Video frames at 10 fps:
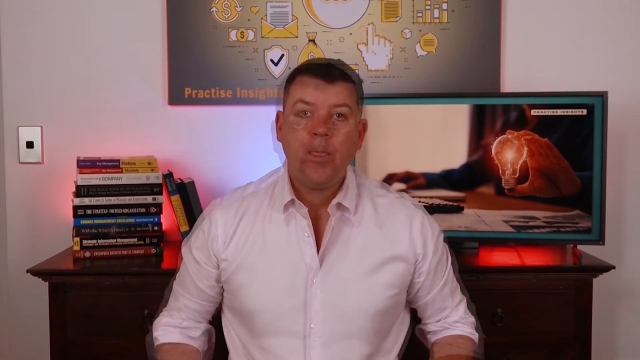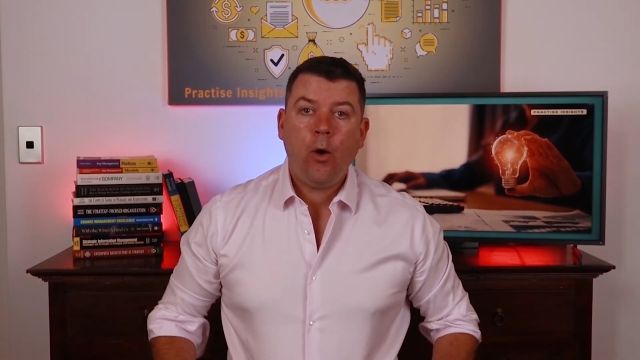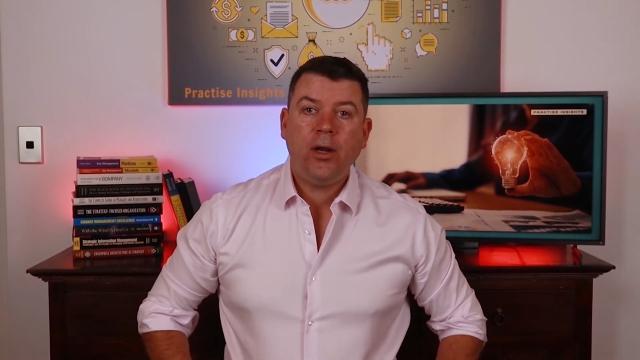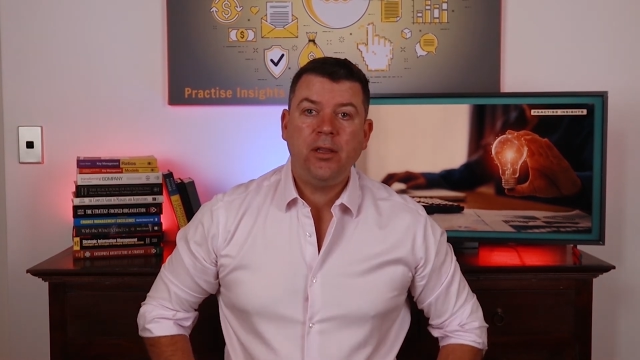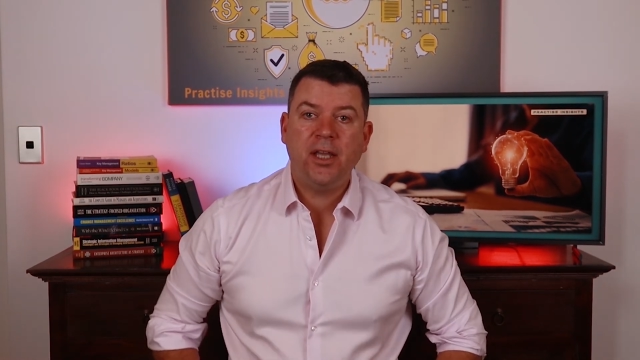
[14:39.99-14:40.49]

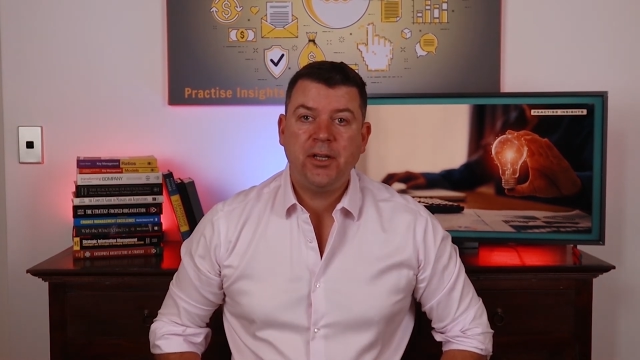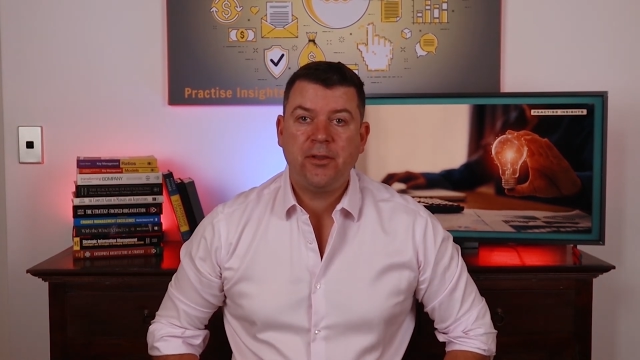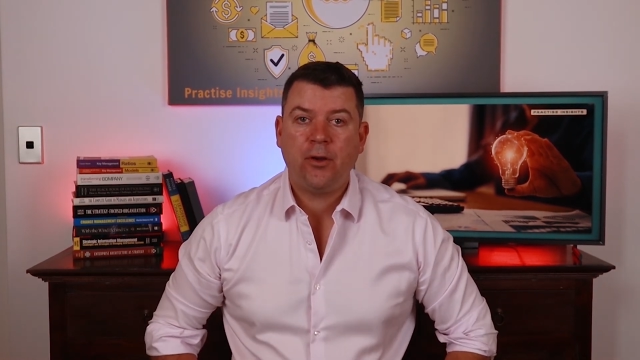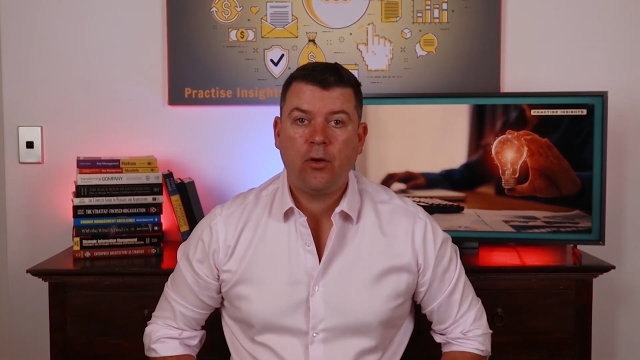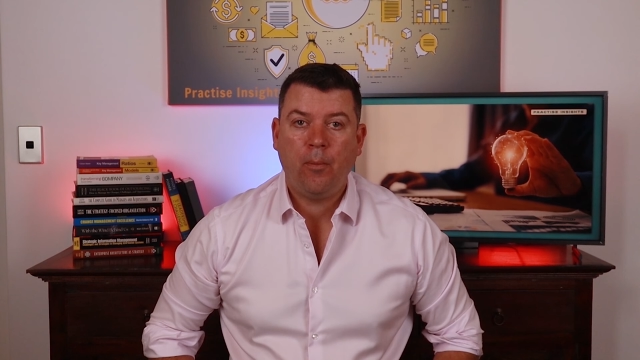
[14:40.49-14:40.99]

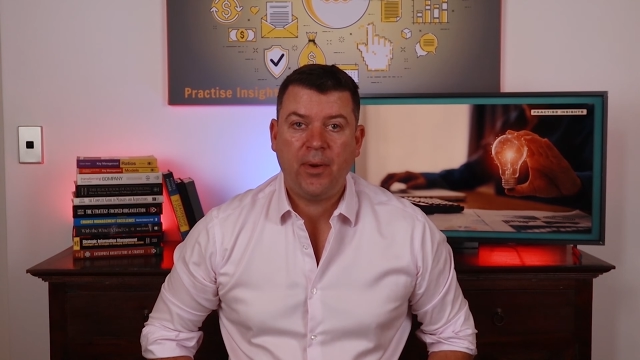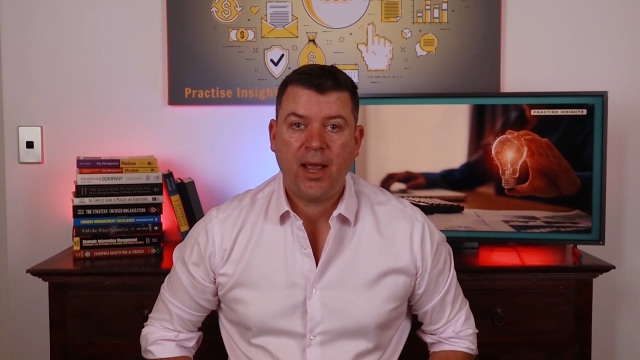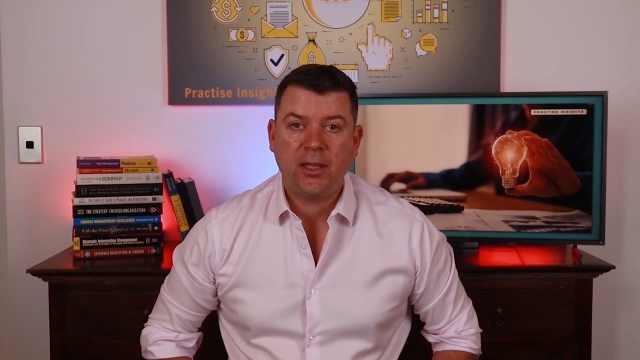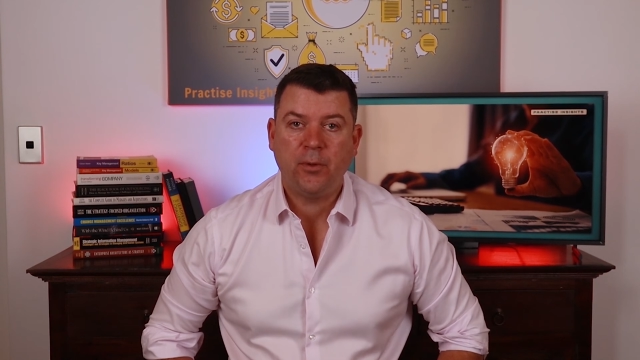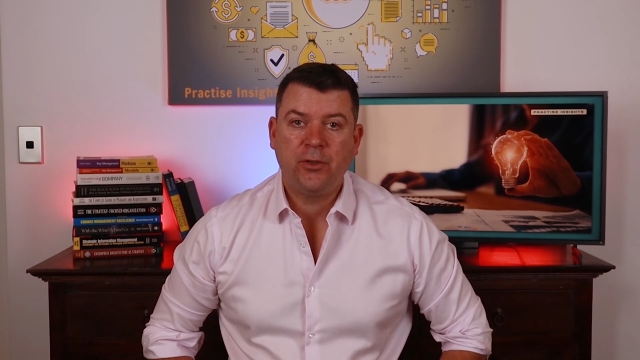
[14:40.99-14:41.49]
Organizations are
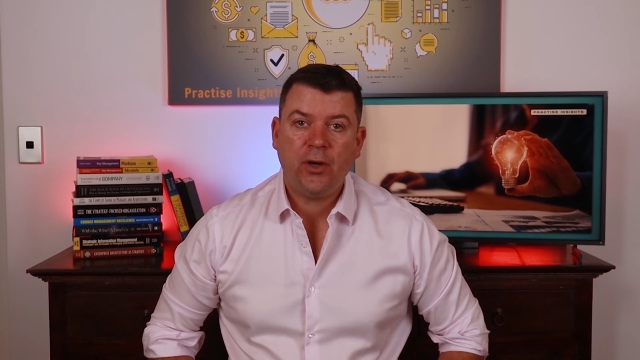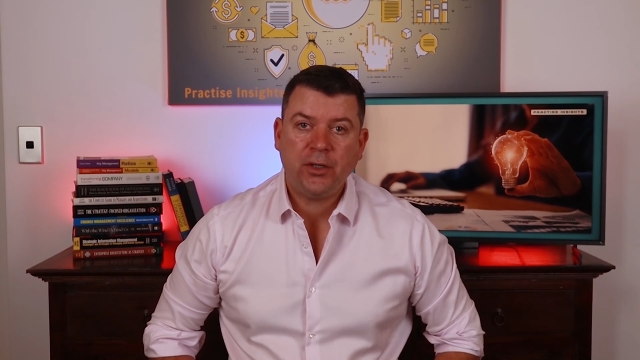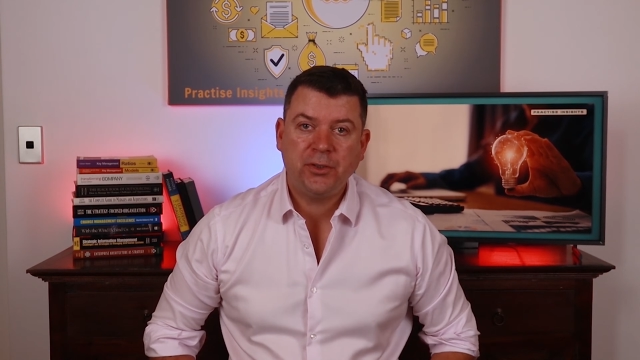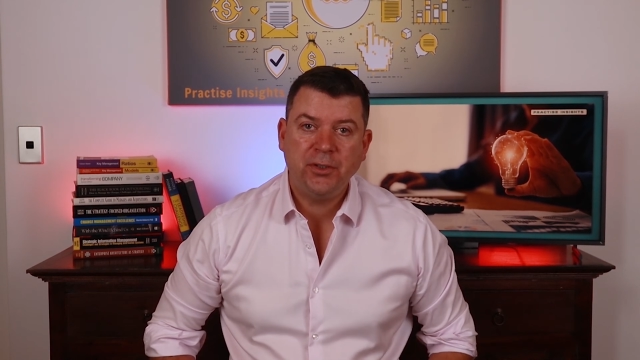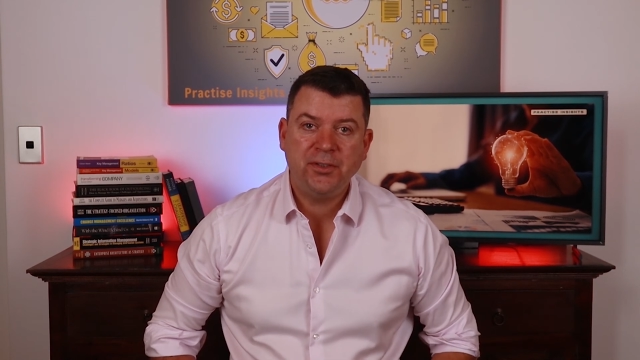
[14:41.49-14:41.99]
complex with
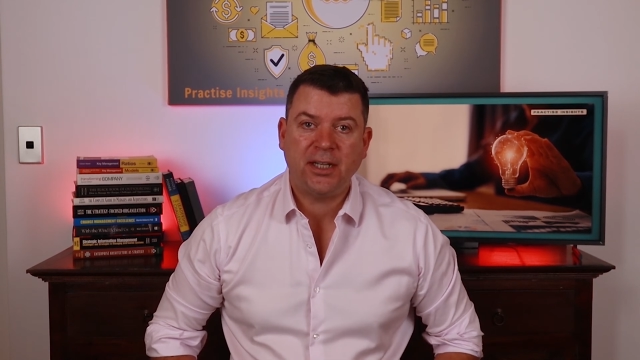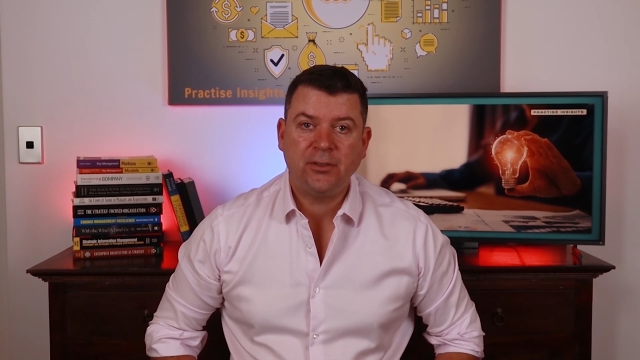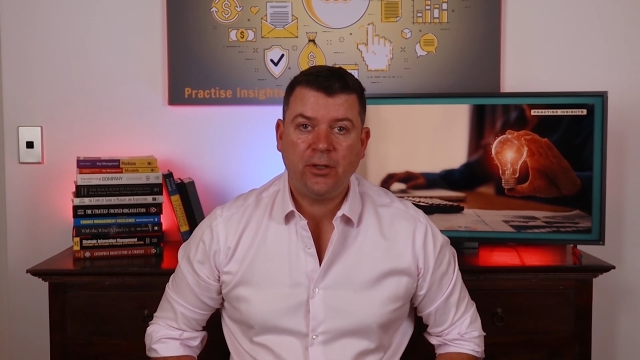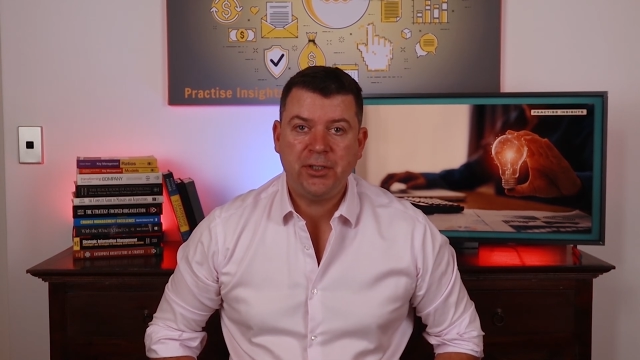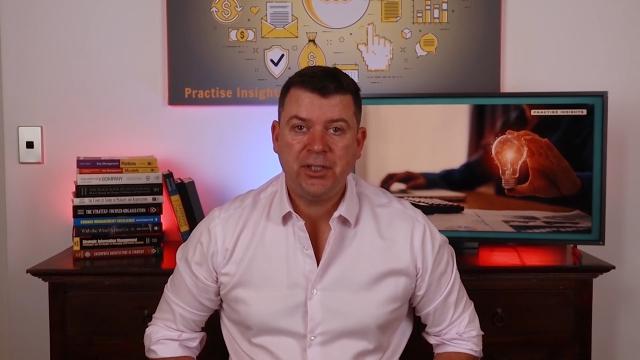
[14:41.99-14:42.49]
structures,
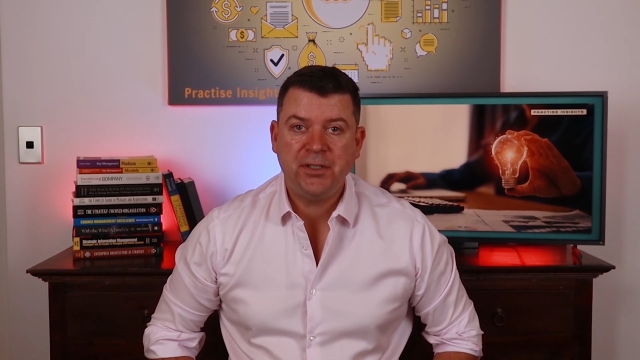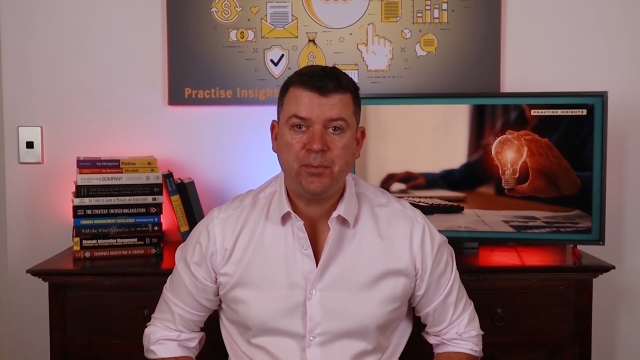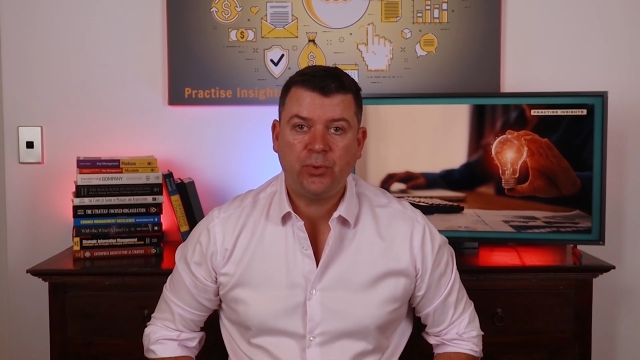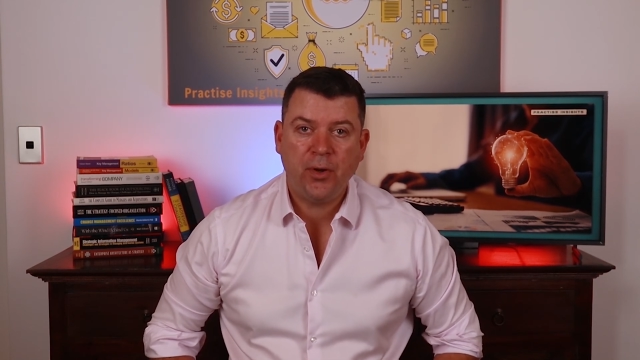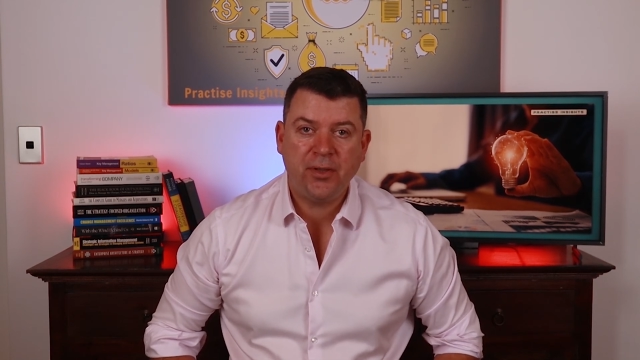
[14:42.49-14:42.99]
technologies,
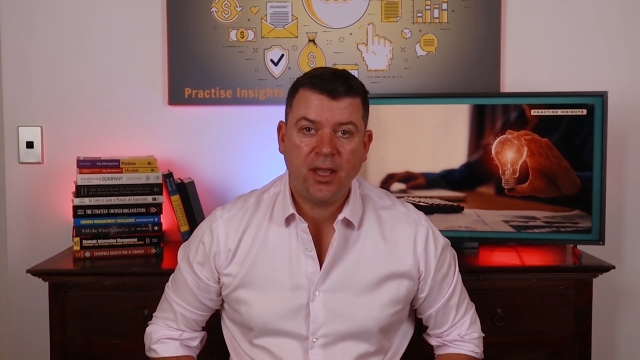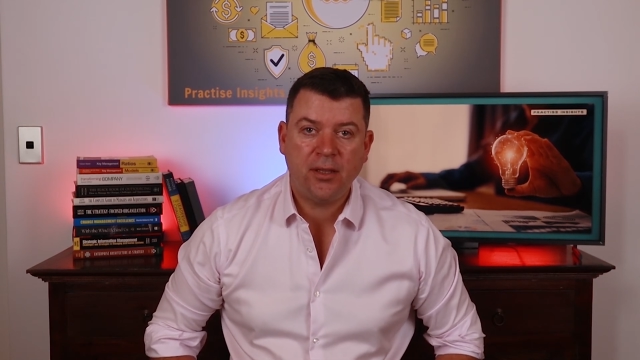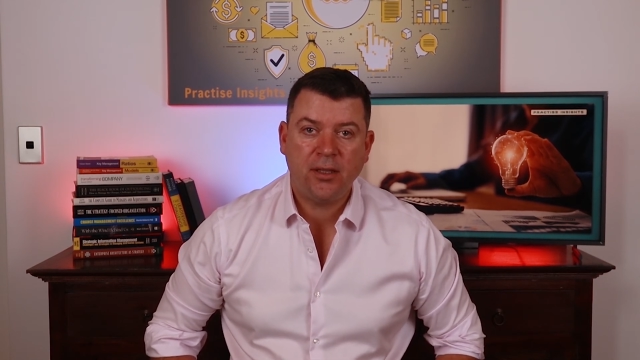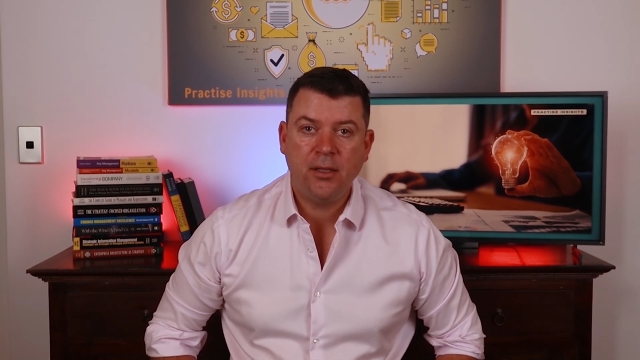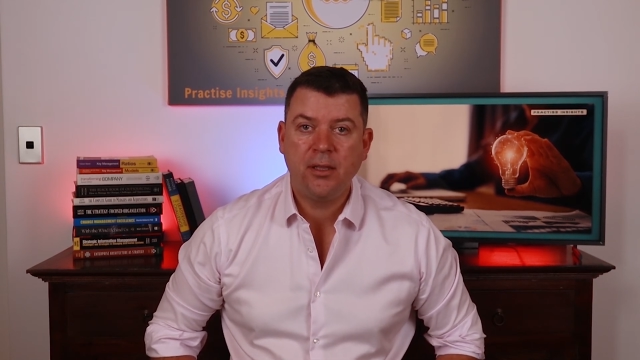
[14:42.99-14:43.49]

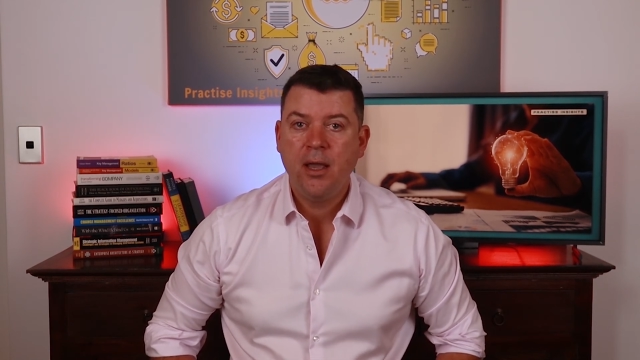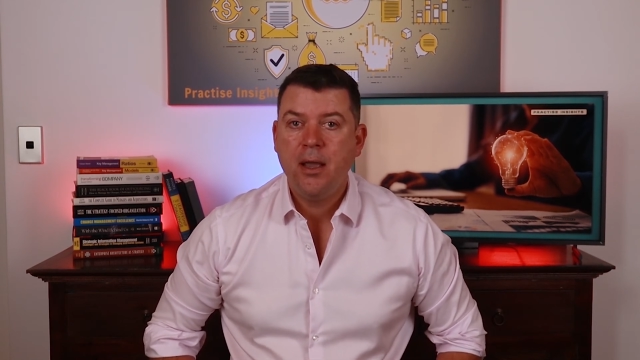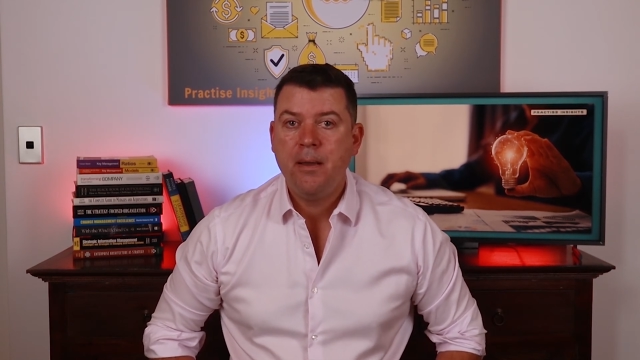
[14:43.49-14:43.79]
processes,